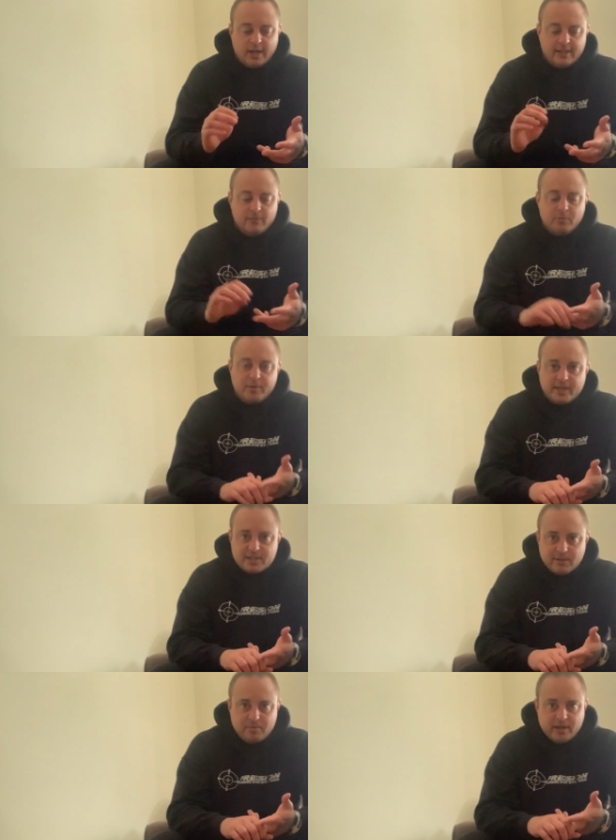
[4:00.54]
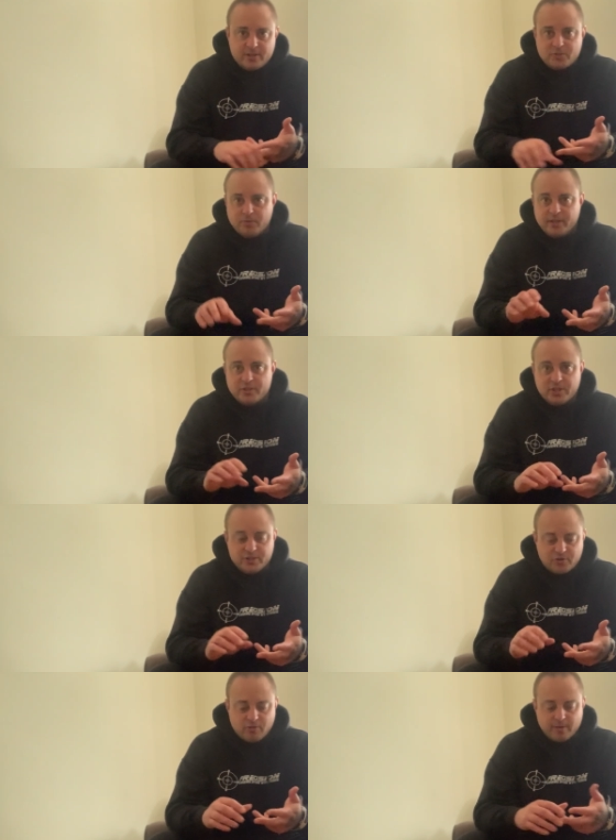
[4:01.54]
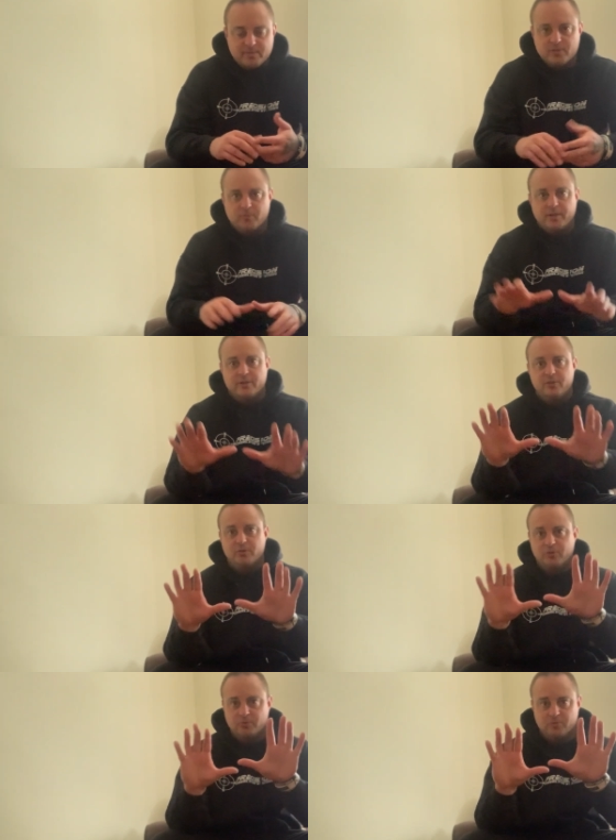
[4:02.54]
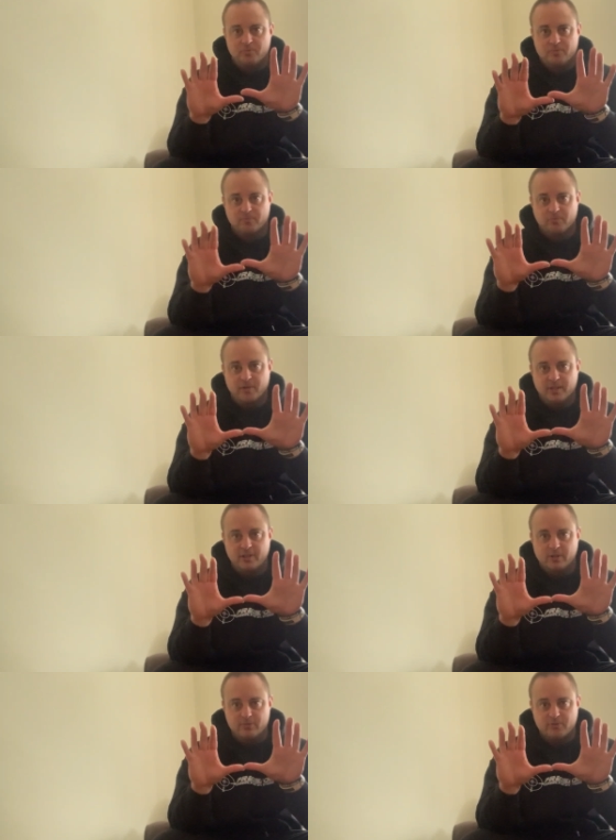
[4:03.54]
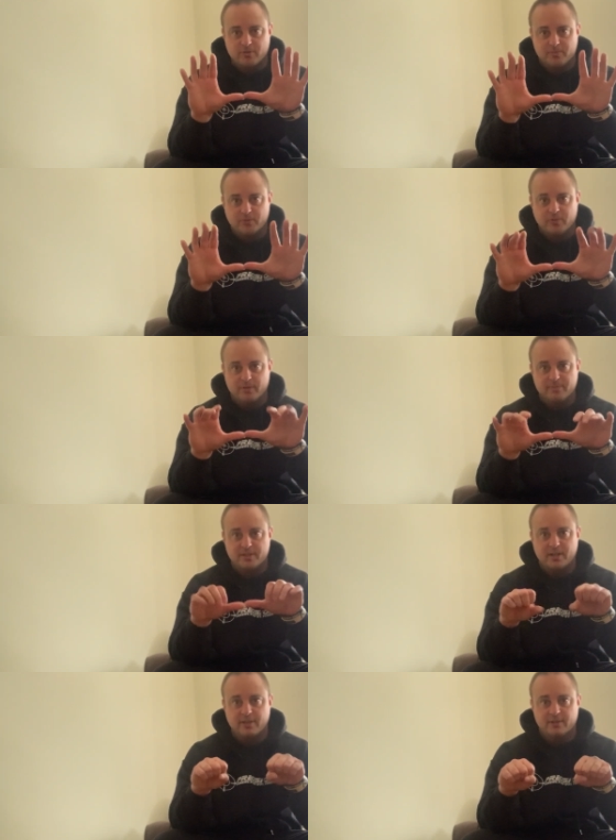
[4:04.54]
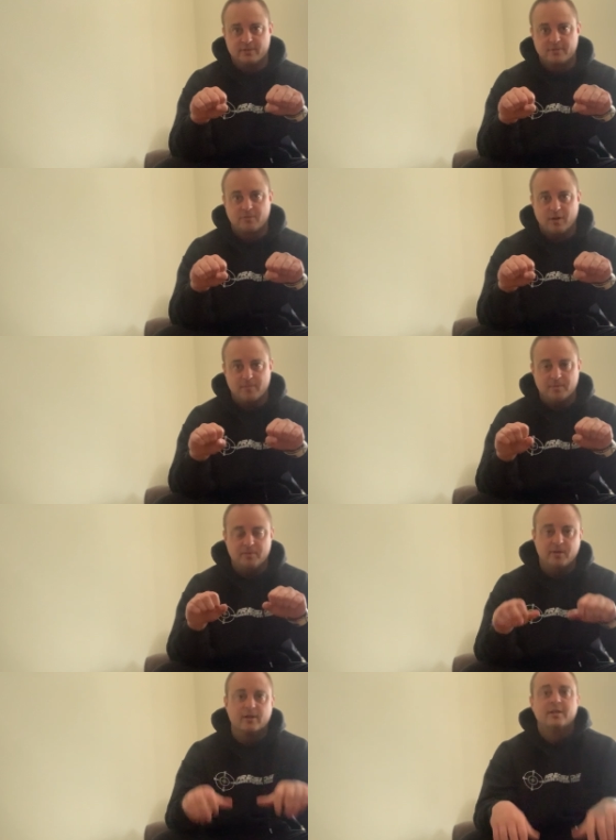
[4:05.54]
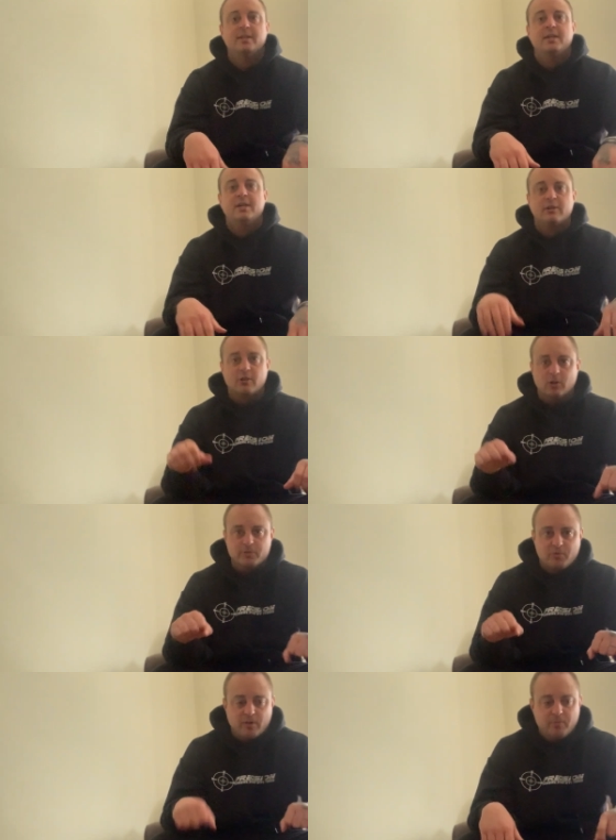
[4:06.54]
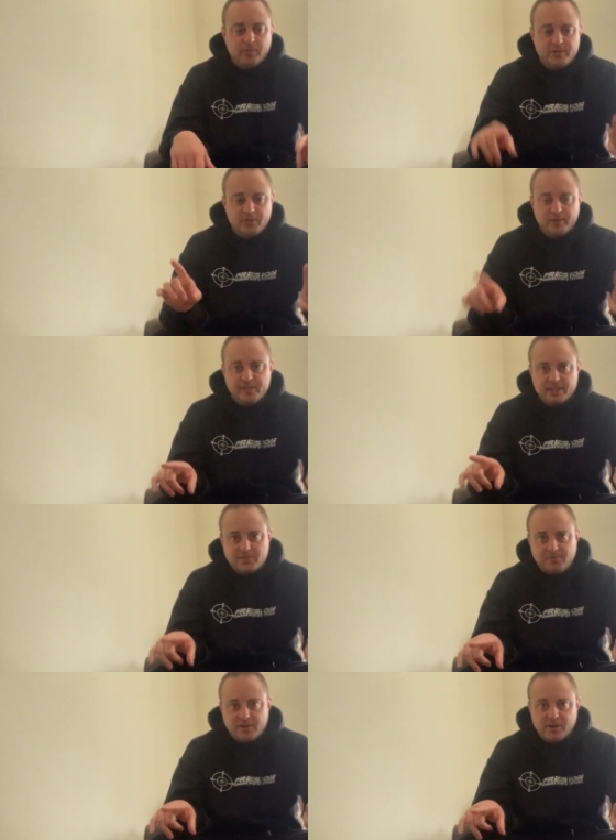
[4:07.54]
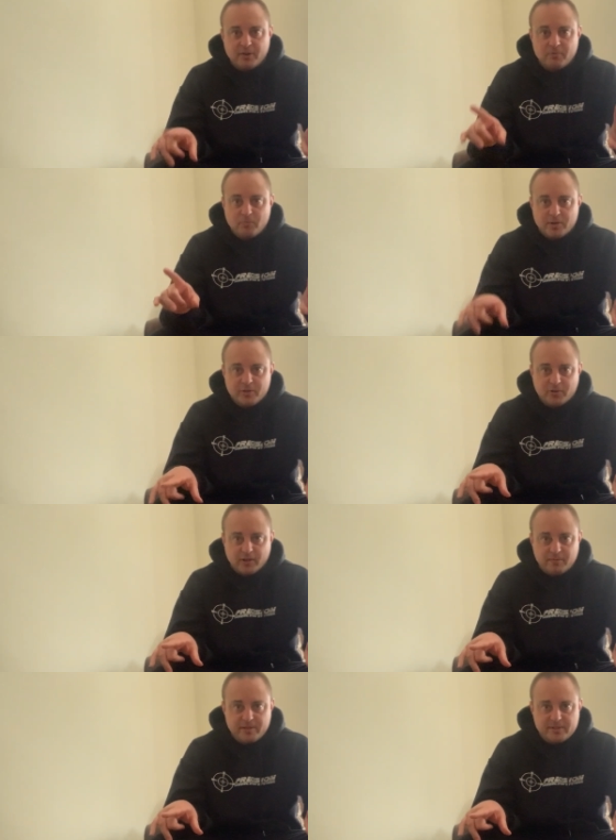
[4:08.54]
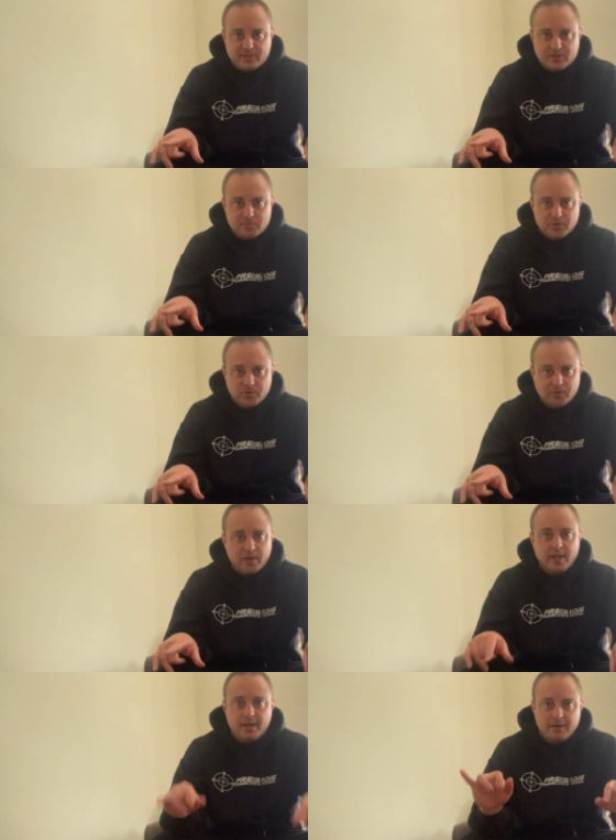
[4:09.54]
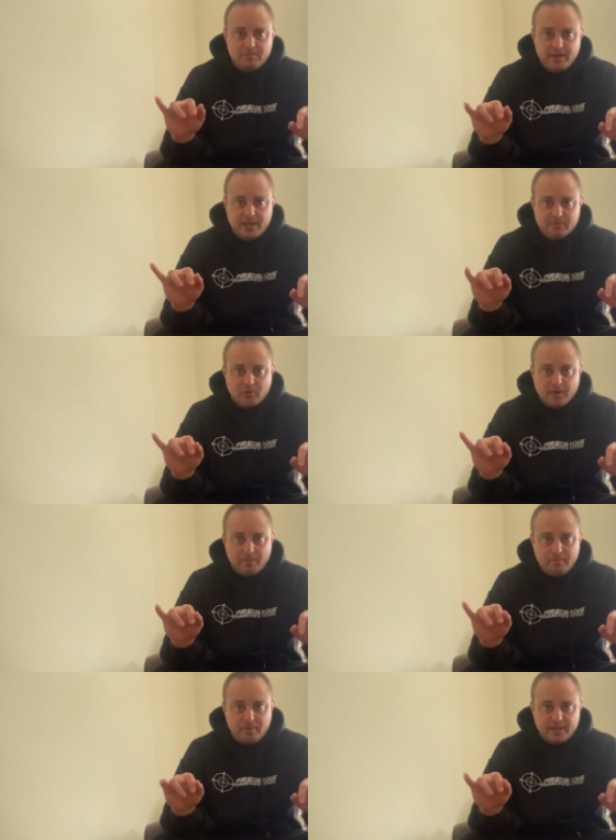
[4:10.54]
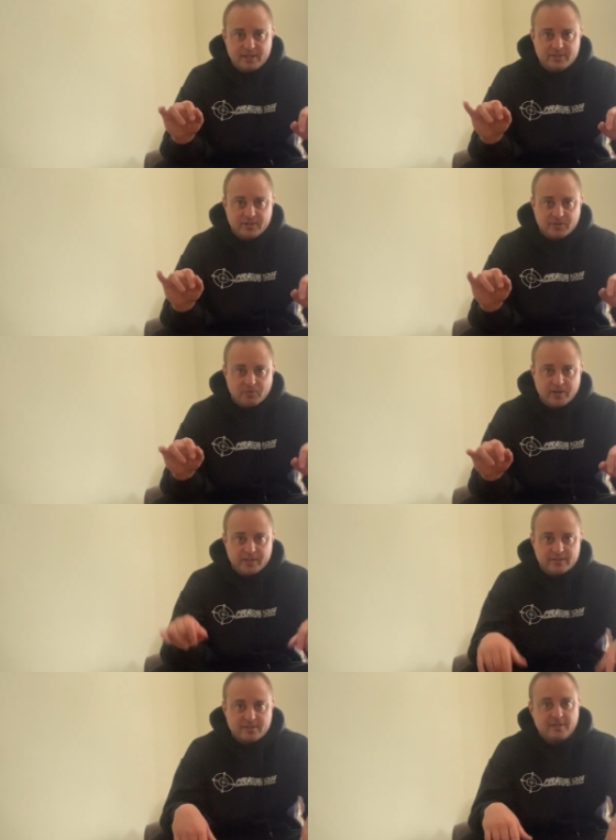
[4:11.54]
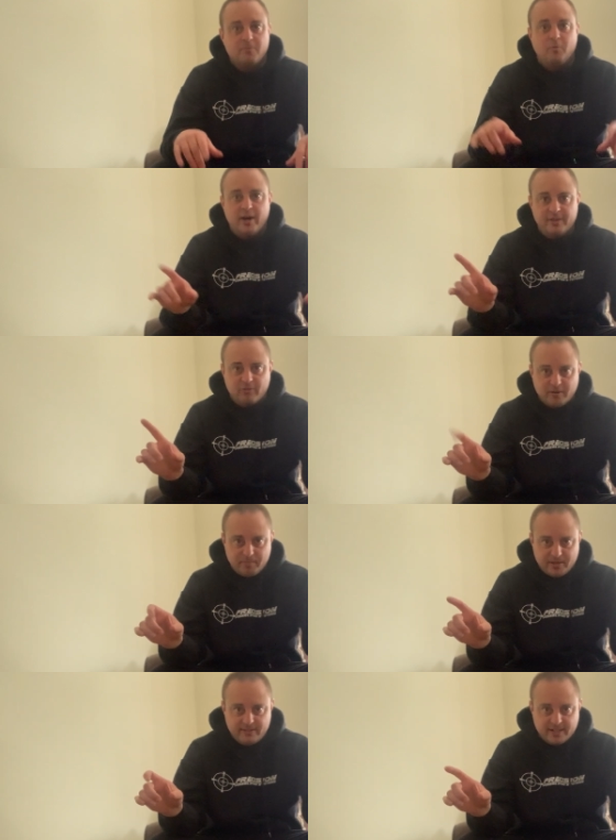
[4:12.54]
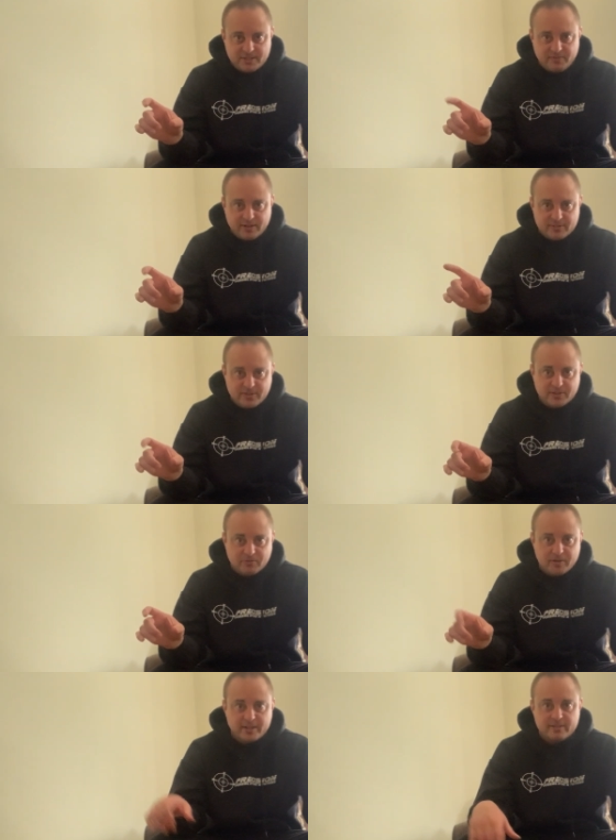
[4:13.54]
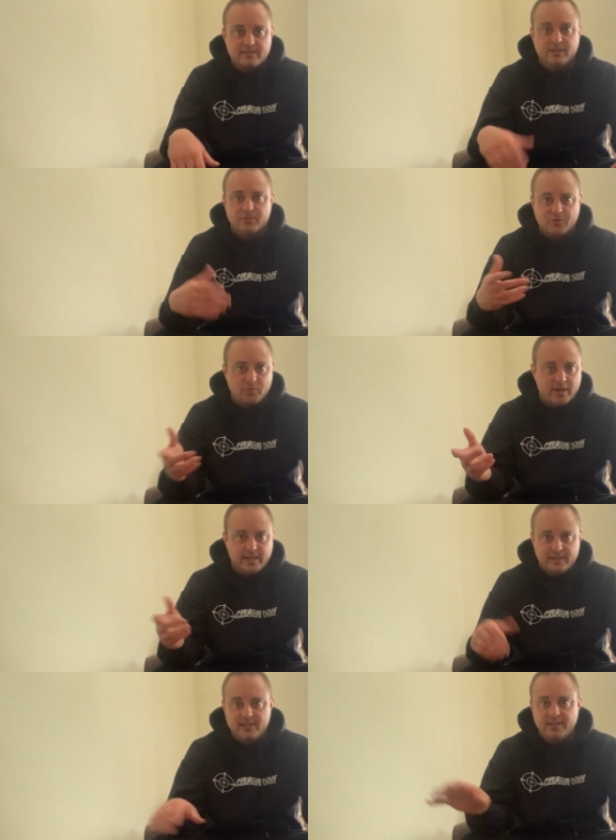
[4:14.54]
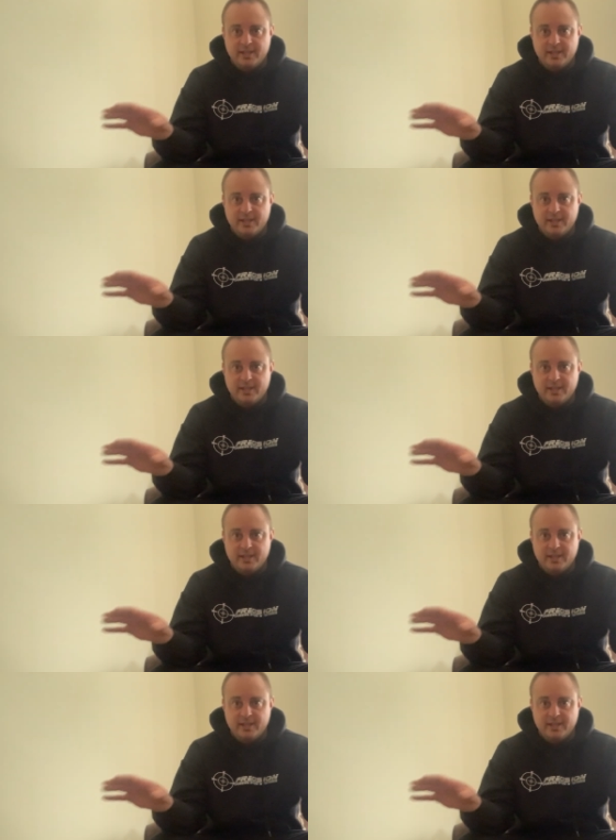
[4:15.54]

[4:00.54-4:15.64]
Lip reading: And then when we get to the bench, we can change grips. So we can do really close grips, so thumbs together, grab the bar. Close grip, we do index finger where knurling meets the smooth. Medium grip, pinkies on the rings. Wide grip, index fingers on the rings. Ultra wide